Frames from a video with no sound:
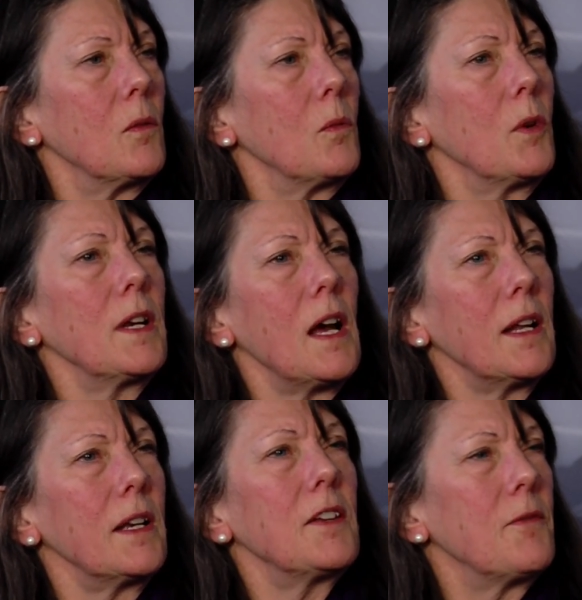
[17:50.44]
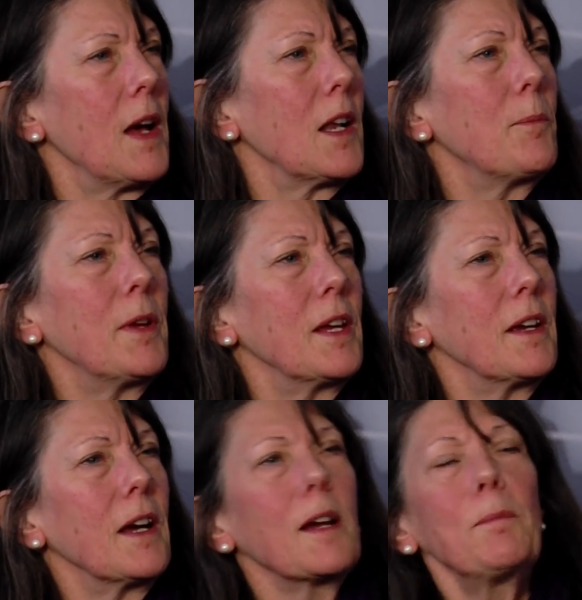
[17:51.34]
we're not
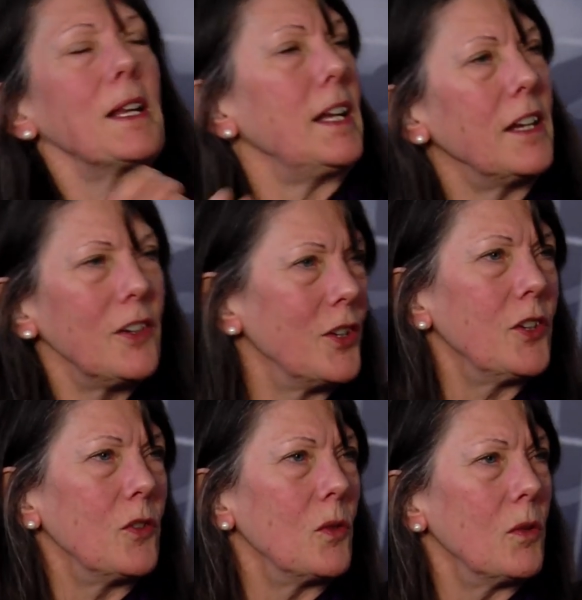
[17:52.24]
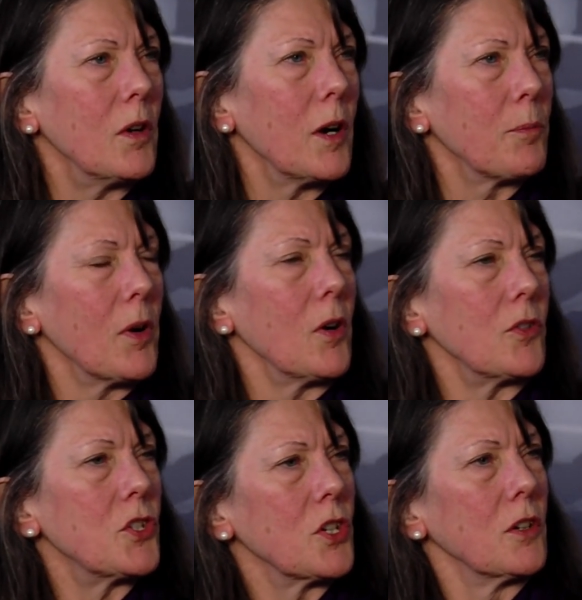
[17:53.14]
developing a completely new
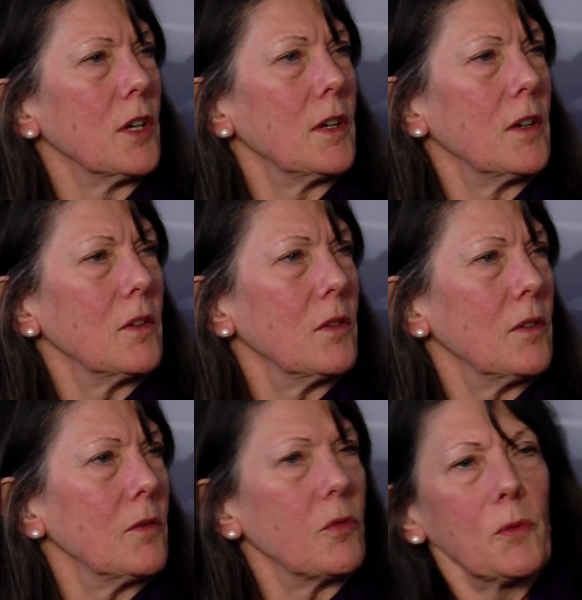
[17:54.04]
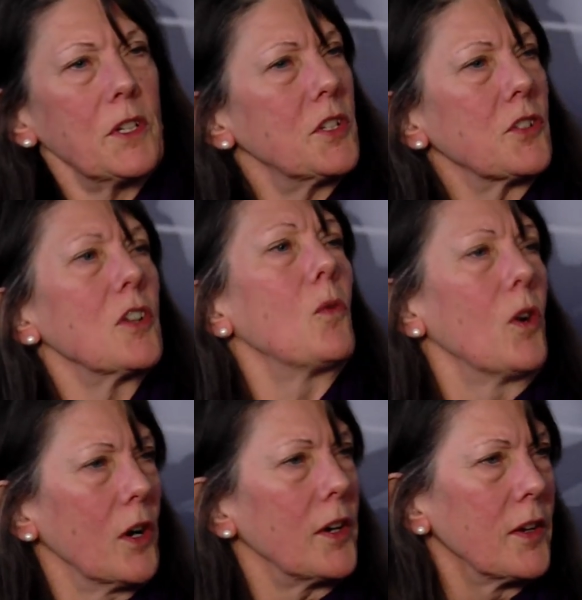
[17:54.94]
approach for which there's no
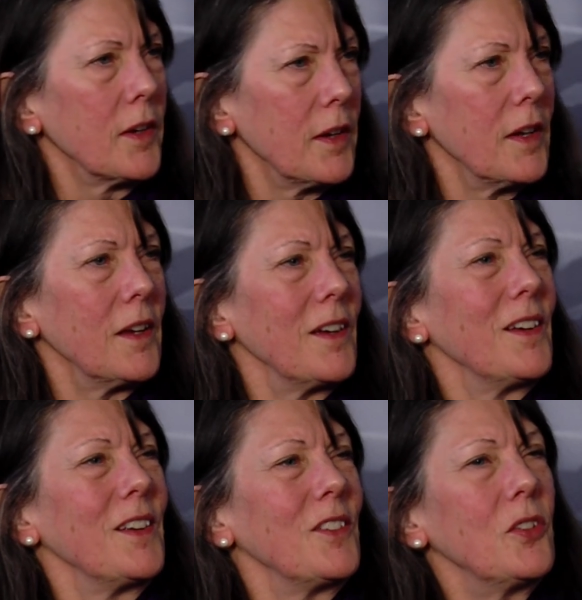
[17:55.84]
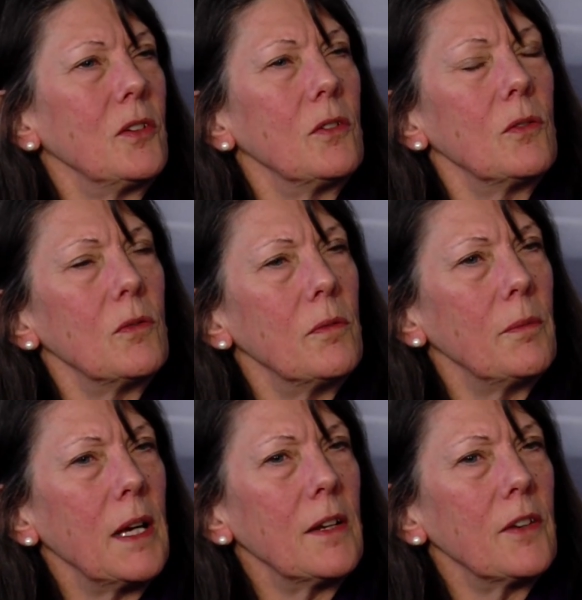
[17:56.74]
word right. to
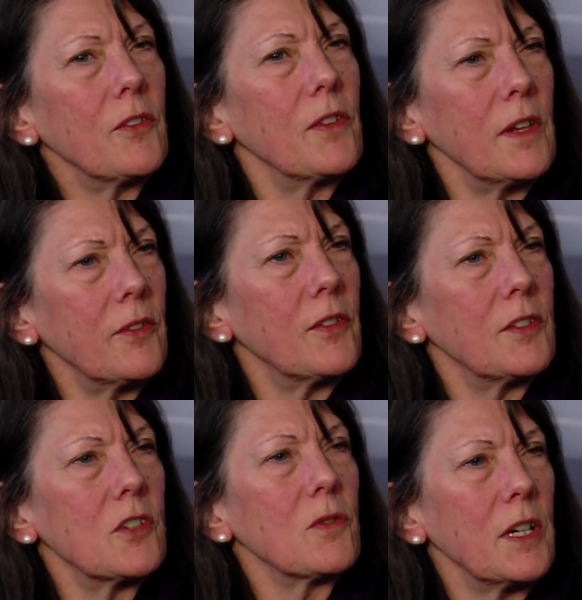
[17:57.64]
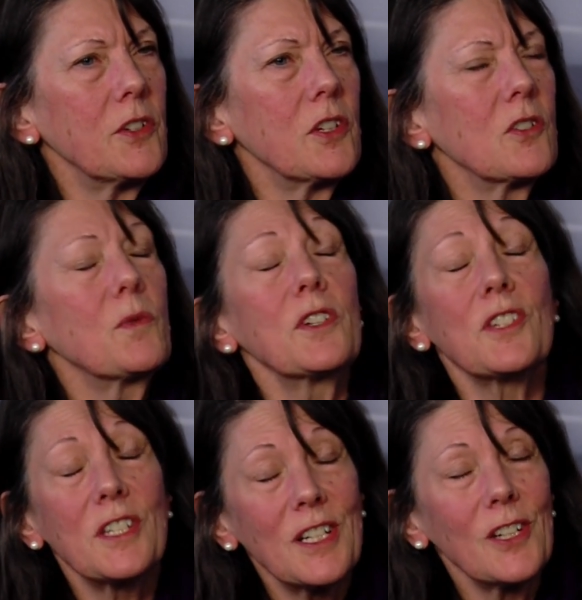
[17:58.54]
manage these situations. We're
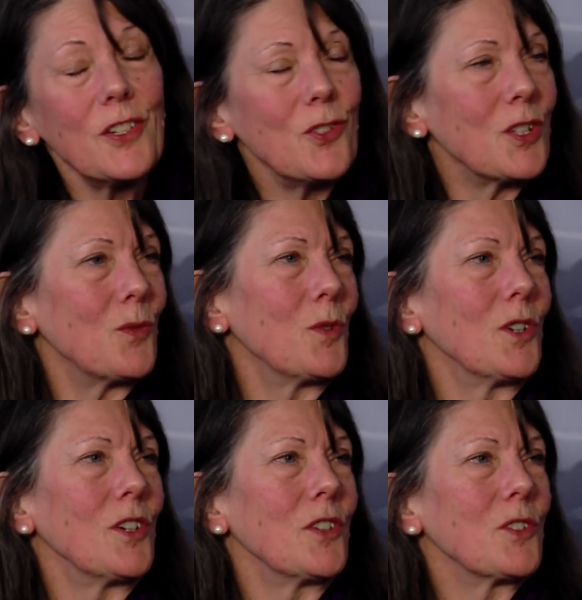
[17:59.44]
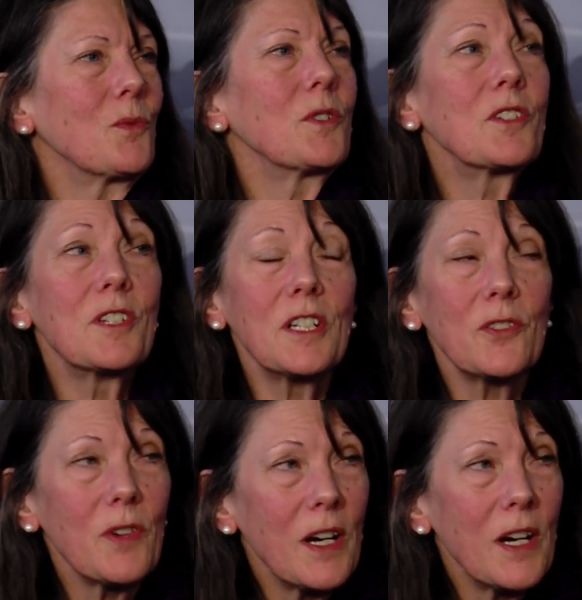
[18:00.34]
still using words, we're still